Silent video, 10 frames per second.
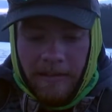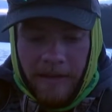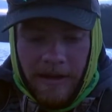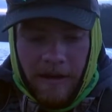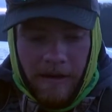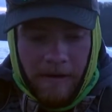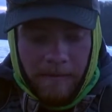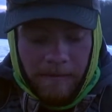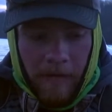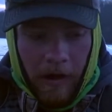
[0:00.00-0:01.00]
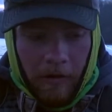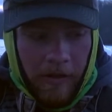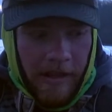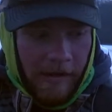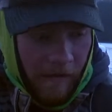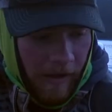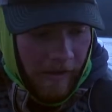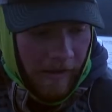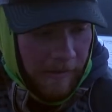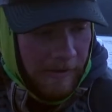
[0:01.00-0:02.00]
of been our, our thing of
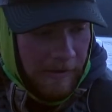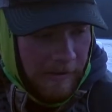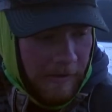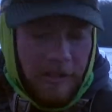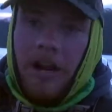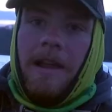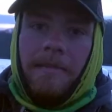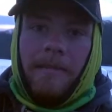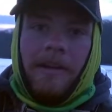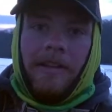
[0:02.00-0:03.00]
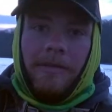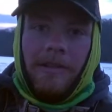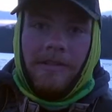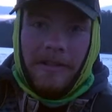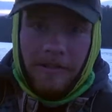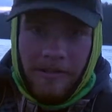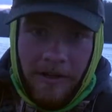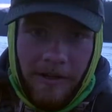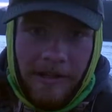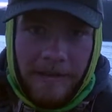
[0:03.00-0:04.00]
lately, which is a shame because we usually don't
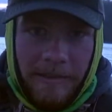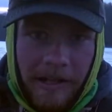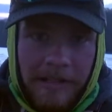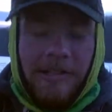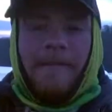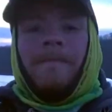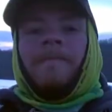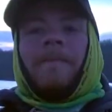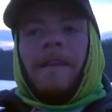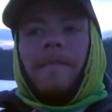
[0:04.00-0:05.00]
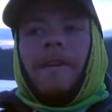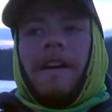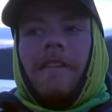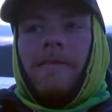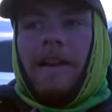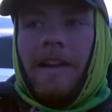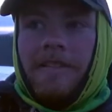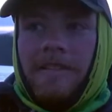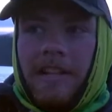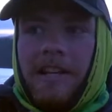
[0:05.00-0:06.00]
struggle this much. But everybody
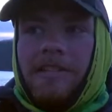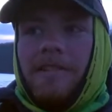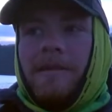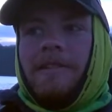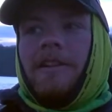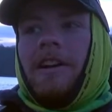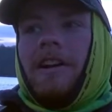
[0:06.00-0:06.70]
else is catching them. It took